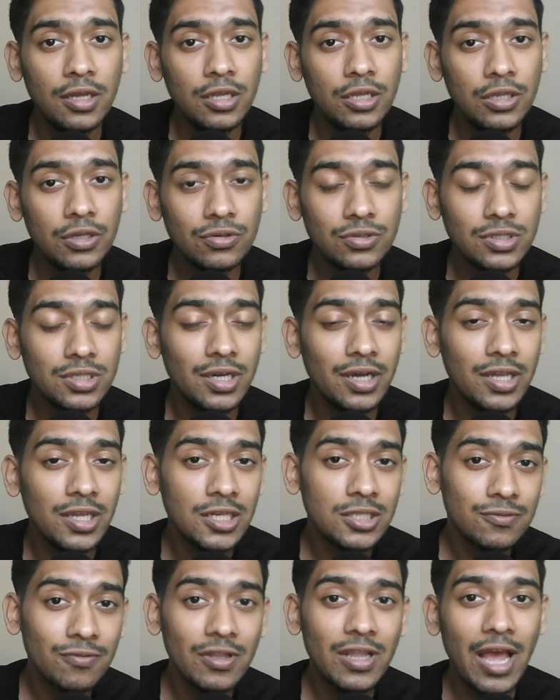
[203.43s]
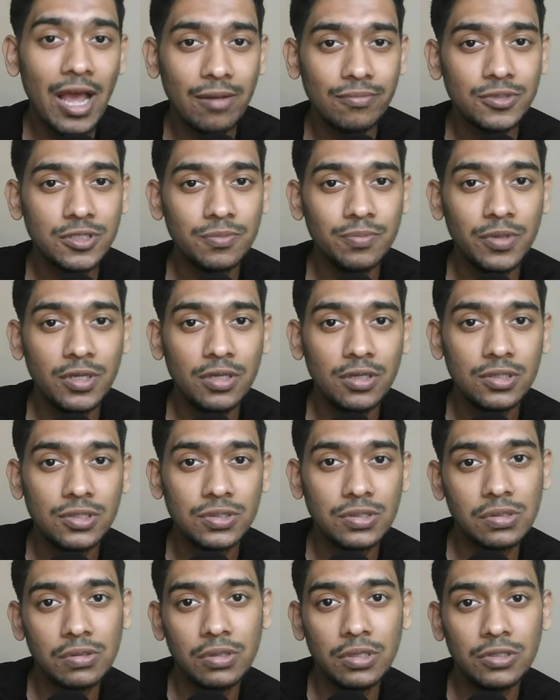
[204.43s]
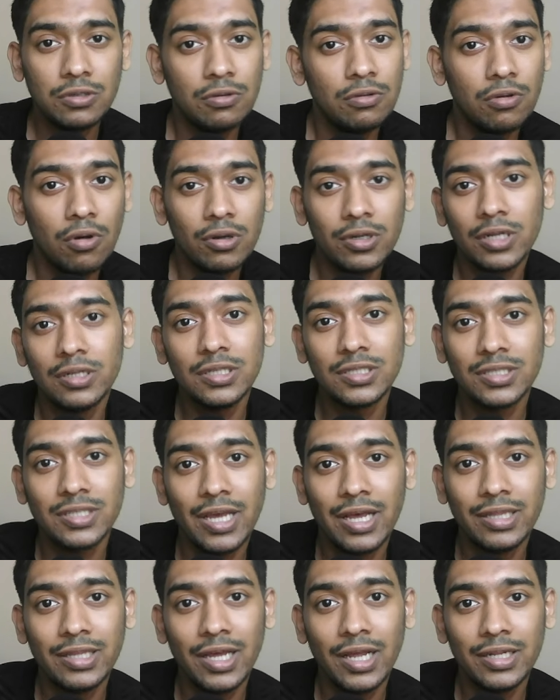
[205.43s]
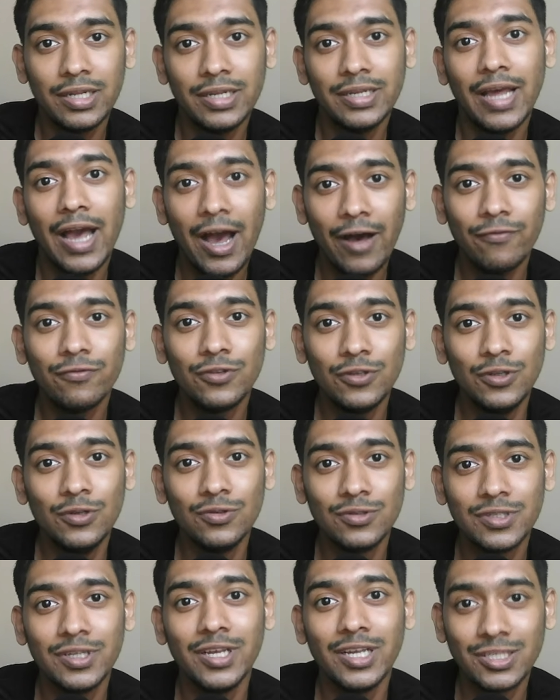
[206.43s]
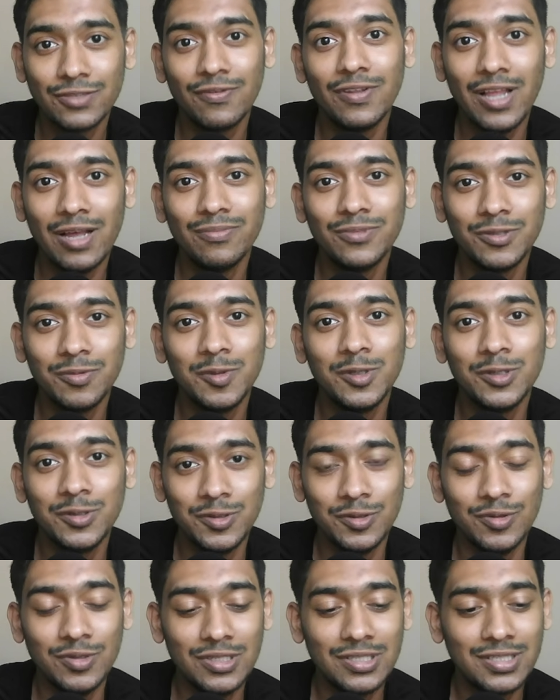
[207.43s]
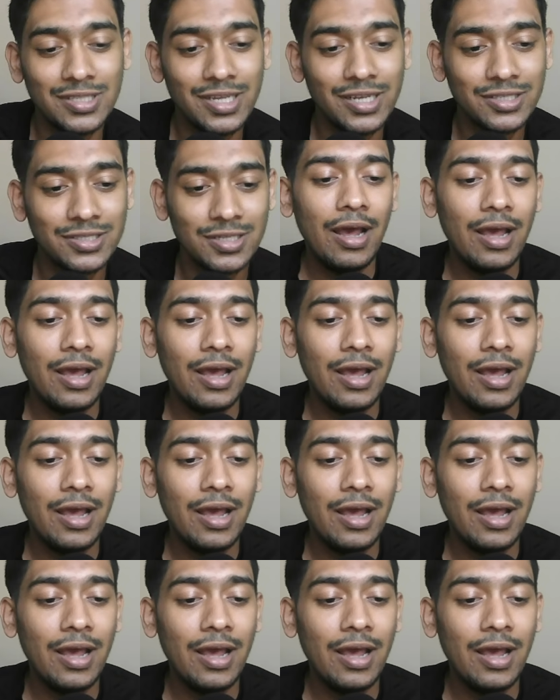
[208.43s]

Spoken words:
use the Higgsfield MCP, so it will not understand that it have to use the Higgsfield MCP to do these things.